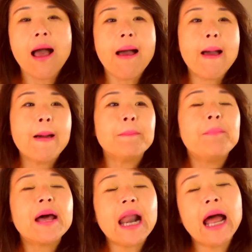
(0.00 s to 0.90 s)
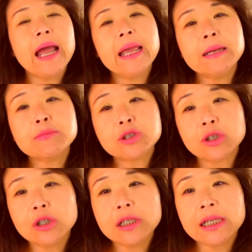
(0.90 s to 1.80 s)
Um, but I am
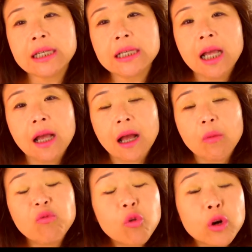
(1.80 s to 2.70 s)
turning um,